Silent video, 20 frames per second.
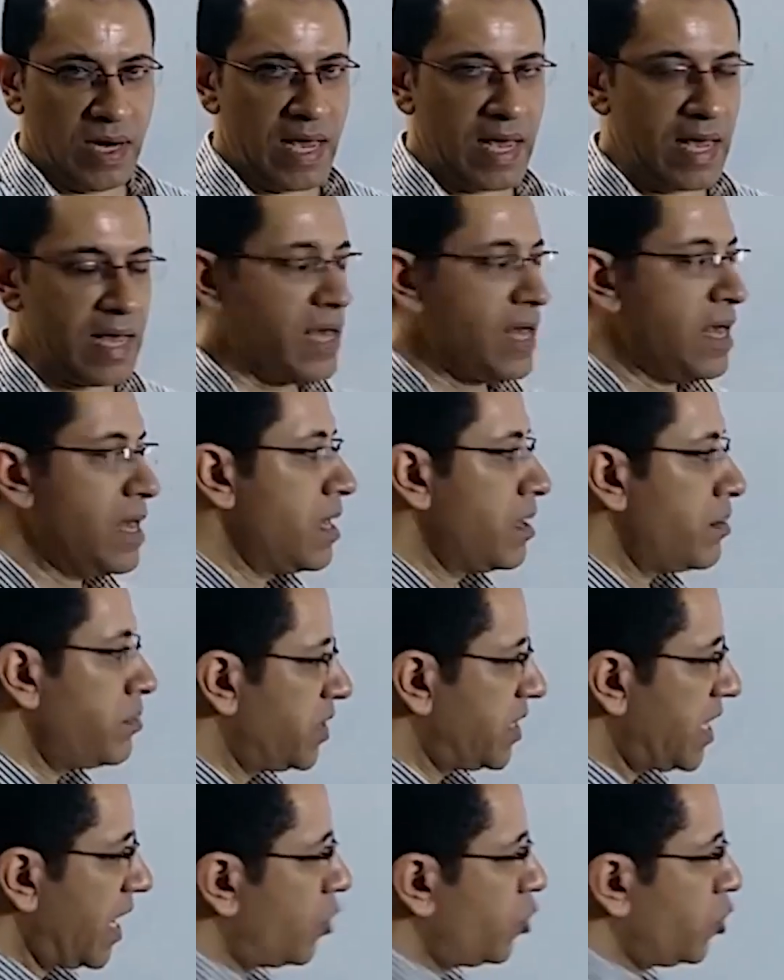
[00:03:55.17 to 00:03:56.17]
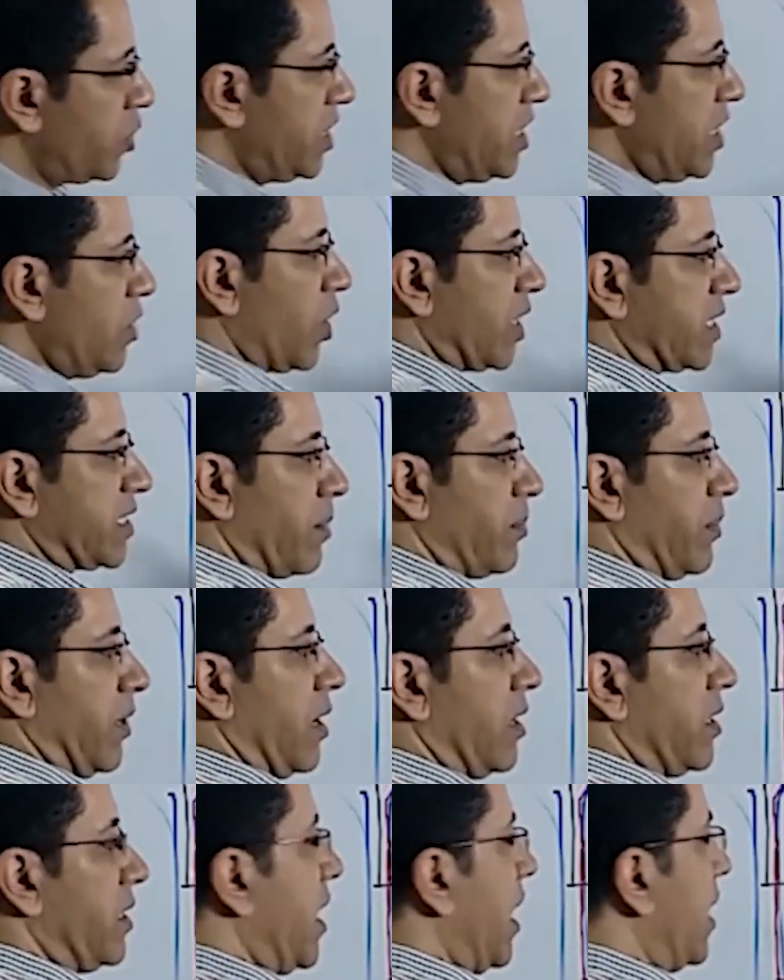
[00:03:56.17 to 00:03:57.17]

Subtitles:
Before discussing how they are